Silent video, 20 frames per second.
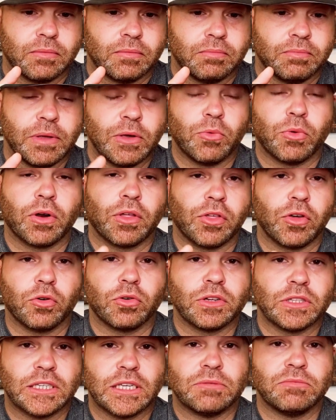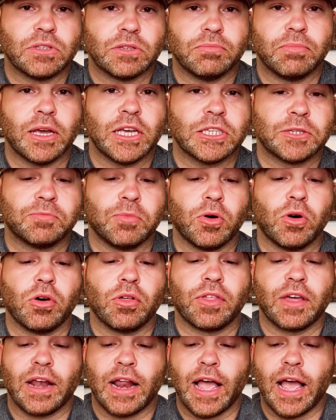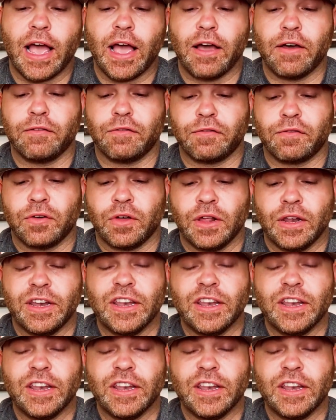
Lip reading: be one of the only teams in baseball that have